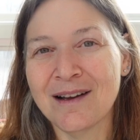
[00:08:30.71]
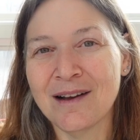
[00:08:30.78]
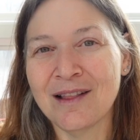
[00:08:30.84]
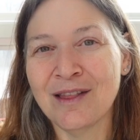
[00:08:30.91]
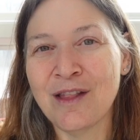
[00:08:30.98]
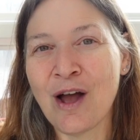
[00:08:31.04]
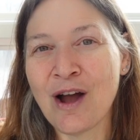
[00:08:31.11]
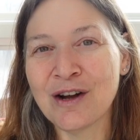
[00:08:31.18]

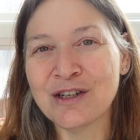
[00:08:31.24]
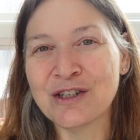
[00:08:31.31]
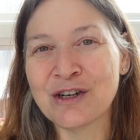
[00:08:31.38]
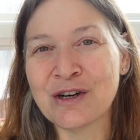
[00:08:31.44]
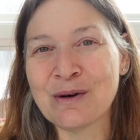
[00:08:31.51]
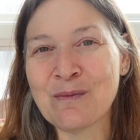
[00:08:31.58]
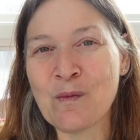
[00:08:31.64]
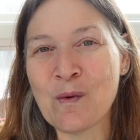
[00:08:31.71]

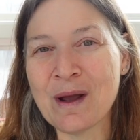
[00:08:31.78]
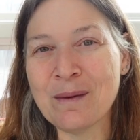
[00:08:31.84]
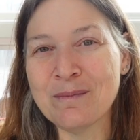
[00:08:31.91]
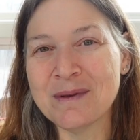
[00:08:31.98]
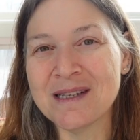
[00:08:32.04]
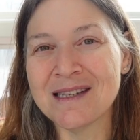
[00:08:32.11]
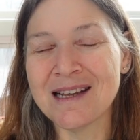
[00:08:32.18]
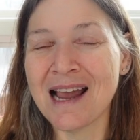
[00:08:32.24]
long-term
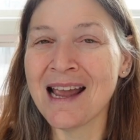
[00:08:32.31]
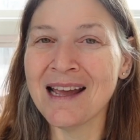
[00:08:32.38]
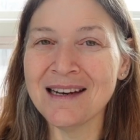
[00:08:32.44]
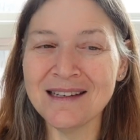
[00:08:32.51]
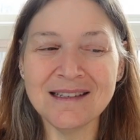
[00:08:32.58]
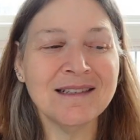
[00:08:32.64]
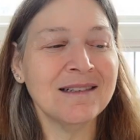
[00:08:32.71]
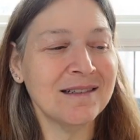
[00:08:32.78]
whips
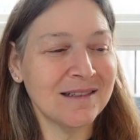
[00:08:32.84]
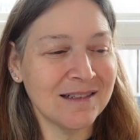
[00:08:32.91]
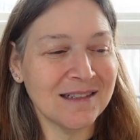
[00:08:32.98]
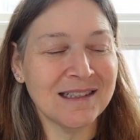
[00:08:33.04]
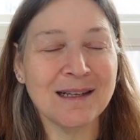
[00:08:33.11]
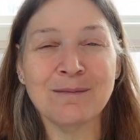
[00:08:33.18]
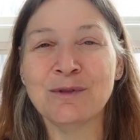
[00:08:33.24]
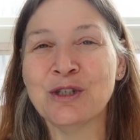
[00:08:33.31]
and
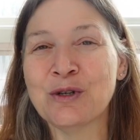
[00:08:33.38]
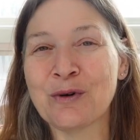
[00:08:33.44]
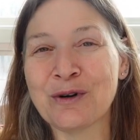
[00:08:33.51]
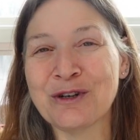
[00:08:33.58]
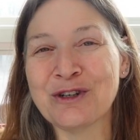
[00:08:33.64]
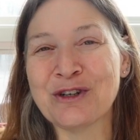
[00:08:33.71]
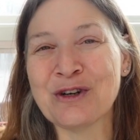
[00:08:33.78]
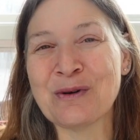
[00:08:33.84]
some
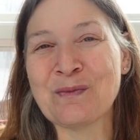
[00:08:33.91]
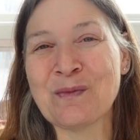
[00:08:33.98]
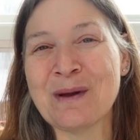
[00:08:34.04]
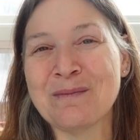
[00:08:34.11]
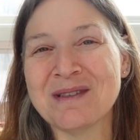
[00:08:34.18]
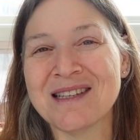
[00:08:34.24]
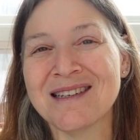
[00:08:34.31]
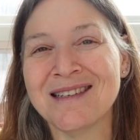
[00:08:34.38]
shorter-term
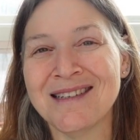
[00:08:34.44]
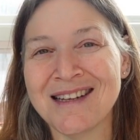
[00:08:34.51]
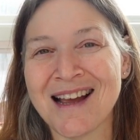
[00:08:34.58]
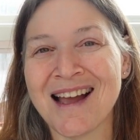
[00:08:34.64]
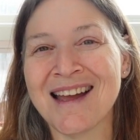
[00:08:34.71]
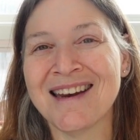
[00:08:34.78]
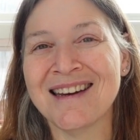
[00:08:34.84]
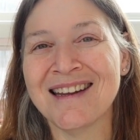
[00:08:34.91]
whips
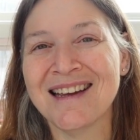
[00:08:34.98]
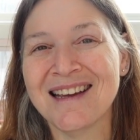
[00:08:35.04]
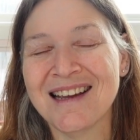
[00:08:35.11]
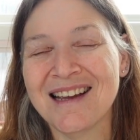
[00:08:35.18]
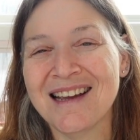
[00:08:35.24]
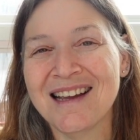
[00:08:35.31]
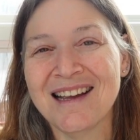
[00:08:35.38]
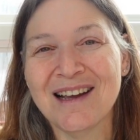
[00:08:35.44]
done
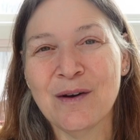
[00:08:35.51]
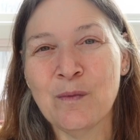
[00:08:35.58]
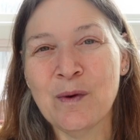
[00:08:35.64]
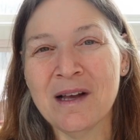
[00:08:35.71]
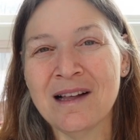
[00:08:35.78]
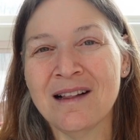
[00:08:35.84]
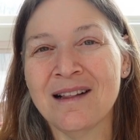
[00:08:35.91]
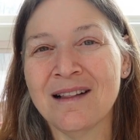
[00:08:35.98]

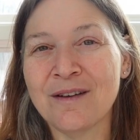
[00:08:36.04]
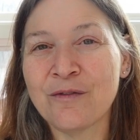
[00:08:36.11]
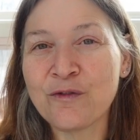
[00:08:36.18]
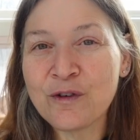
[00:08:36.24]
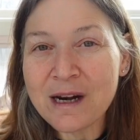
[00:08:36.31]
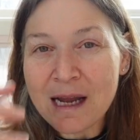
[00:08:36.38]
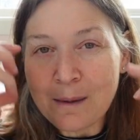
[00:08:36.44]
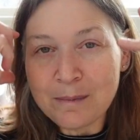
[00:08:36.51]
will
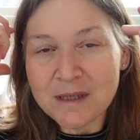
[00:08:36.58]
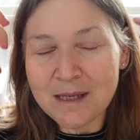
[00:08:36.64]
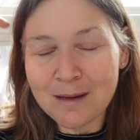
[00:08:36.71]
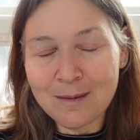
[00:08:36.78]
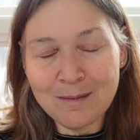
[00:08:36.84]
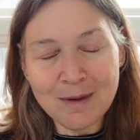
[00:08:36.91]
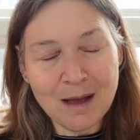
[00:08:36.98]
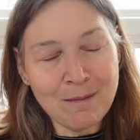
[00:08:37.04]
free up
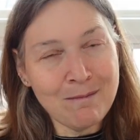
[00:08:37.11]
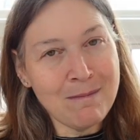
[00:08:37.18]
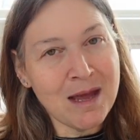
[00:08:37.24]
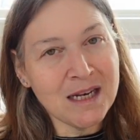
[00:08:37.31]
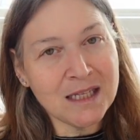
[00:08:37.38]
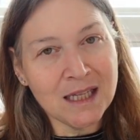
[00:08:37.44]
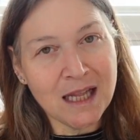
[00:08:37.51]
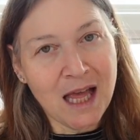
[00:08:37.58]
some
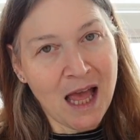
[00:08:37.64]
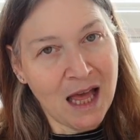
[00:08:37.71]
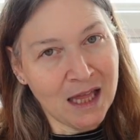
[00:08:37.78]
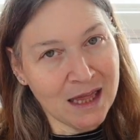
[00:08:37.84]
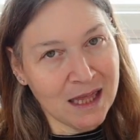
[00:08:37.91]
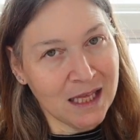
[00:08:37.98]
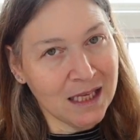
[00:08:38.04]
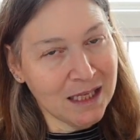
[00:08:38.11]
mental
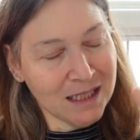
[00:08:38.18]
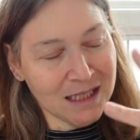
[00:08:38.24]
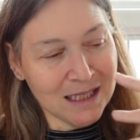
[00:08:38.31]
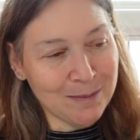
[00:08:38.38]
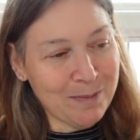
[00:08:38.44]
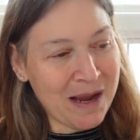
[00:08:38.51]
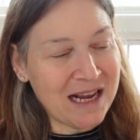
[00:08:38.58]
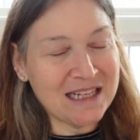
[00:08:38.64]
health
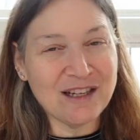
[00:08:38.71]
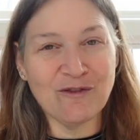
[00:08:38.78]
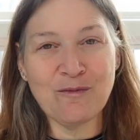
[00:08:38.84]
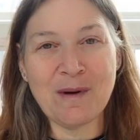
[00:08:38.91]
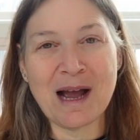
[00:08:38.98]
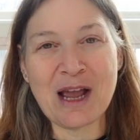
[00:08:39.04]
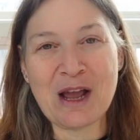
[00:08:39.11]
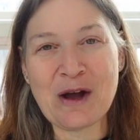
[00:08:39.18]
space of
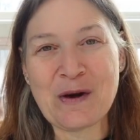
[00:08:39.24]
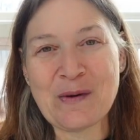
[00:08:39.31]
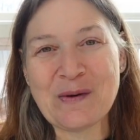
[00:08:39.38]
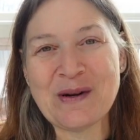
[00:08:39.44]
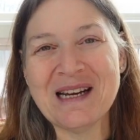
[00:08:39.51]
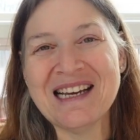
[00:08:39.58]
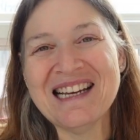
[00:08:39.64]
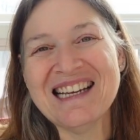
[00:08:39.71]
my
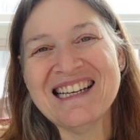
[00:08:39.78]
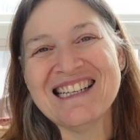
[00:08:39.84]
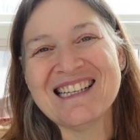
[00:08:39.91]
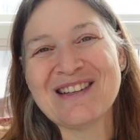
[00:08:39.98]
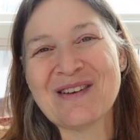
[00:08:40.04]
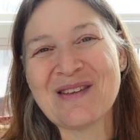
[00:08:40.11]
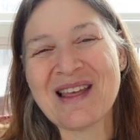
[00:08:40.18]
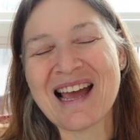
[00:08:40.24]
own
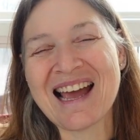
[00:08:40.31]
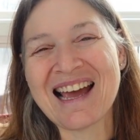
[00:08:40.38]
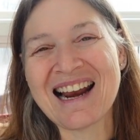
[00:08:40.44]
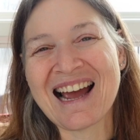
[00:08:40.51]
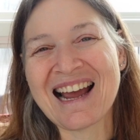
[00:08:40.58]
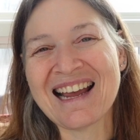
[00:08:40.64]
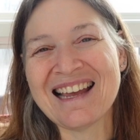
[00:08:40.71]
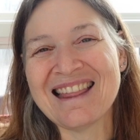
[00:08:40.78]
so that
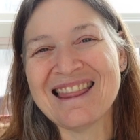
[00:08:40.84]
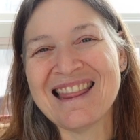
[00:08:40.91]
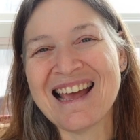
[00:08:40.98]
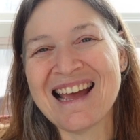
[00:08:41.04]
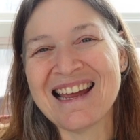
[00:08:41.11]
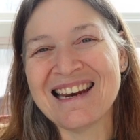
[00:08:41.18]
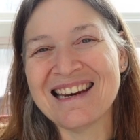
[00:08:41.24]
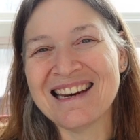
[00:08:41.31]
I can
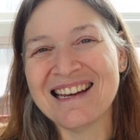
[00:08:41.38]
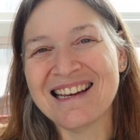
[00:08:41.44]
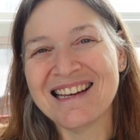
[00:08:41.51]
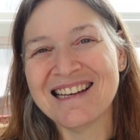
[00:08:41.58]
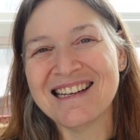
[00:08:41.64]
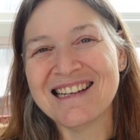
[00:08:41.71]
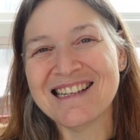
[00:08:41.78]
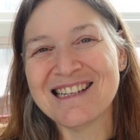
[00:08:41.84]
then
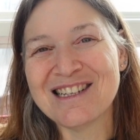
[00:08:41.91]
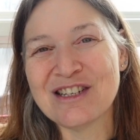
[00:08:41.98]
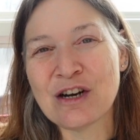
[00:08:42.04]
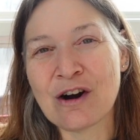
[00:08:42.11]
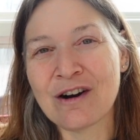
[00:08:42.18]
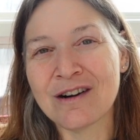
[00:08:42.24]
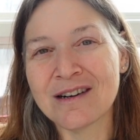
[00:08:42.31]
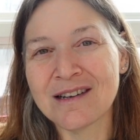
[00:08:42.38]

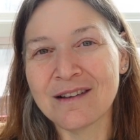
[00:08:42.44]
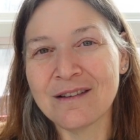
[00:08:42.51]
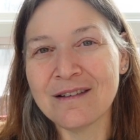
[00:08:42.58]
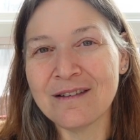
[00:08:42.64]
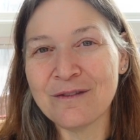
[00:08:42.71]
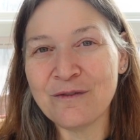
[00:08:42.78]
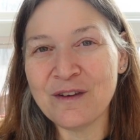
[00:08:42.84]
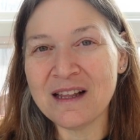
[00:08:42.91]
start
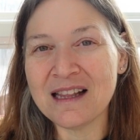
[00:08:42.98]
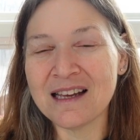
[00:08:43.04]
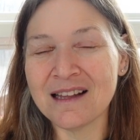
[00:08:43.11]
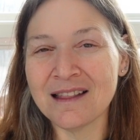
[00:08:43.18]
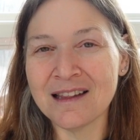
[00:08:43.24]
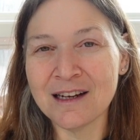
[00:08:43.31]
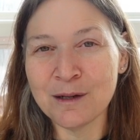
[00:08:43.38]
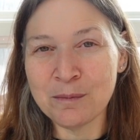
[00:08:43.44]
feeling
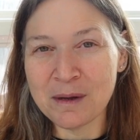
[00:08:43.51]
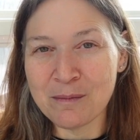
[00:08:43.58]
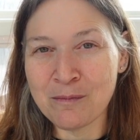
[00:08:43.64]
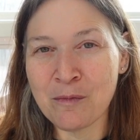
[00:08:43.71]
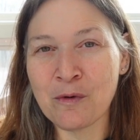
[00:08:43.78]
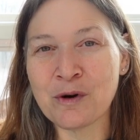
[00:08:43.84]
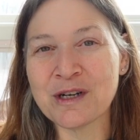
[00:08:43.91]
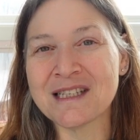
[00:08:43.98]
a little bit
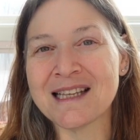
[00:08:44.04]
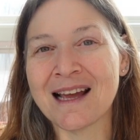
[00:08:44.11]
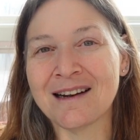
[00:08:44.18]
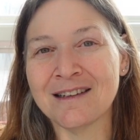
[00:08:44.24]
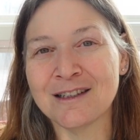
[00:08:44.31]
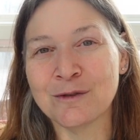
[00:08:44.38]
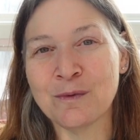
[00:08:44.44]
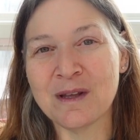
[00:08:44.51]
more
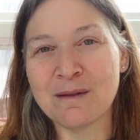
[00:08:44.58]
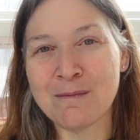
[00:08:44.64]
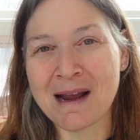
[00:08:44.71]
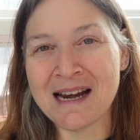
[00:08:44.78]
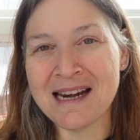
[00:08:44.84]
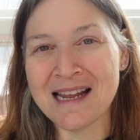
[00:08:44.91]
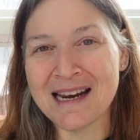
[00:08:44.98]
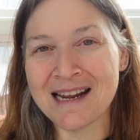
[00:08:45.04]
settled with my
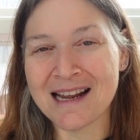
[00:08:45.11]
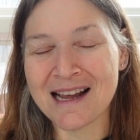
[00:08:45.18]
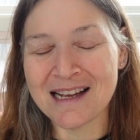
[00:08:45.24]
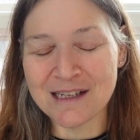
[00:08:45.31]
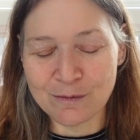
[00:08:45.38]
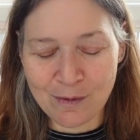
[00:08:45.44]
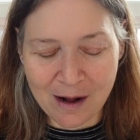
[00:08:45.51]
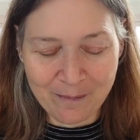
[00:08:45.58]
knitting
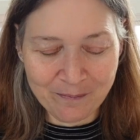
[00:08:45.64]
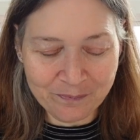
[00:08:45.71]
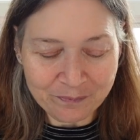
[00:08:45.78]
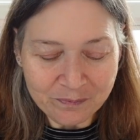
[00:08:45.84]
as well.